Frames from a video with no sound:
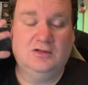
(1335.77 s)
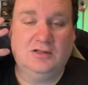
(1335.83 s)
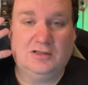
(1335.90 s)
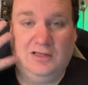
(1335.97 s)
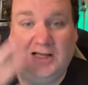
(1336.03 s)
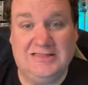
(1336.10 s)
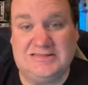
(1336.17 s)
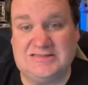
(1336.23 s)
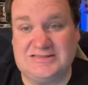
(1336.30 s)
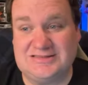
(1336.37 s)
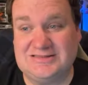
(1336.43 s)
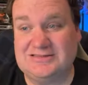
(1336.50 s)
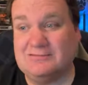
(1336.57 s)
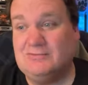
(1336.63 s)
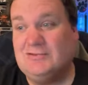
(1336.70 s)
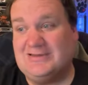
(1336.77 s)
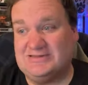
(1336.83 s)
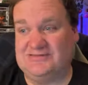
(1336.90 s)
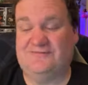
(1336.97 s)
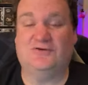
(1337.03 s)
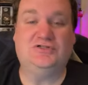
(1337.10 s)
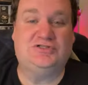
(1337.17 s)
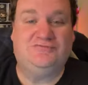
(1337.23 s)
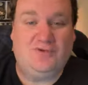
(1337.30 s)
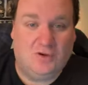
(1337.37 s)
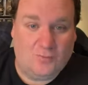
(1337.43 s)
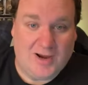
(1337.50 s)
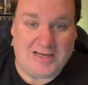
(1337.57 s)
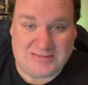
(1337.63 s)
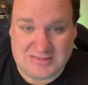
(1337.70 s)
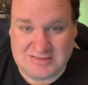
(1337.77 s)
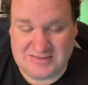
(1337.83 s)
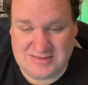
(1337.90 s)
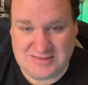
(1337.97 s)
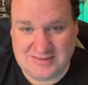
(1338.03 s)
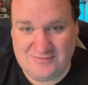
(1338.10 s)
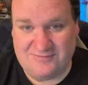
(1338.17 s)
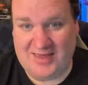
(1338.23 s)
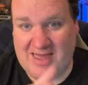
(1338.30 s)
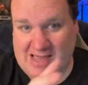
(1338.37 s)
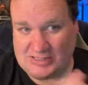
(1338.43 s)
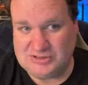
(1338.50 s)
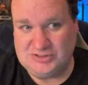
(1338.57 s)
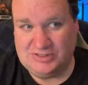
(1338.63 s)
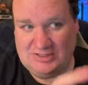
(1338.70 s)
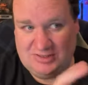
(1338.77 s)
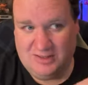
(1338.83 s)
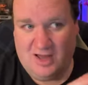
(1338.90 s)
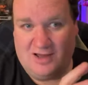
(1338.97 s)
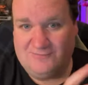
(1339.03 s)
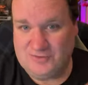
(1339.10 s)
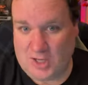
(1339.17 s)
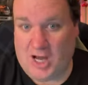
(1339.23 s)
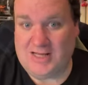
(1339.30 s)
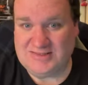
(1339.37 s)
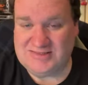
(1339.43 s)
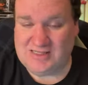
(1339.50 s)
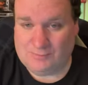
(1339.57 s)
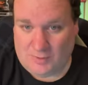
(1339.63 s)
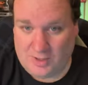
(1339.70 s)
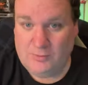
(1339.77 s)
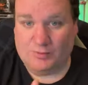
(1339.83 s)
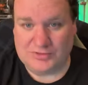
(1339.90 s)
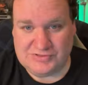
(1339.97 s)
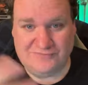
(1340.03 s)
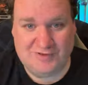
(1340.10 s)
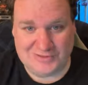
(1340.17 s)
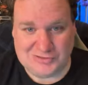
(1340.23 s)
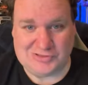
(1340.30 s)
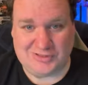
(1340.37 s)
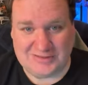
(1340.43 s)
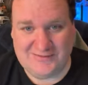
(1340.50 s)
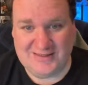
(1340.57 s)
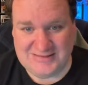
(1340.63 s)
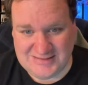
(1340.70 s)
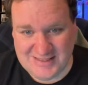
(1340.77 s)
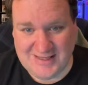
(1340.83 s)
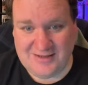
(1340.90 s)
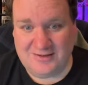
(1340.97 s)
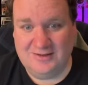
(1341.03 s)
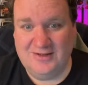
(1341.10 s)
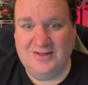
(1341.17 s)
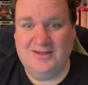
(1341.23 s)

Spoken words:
let's first of all wait to see that they actually have caught someone, which eventually they did.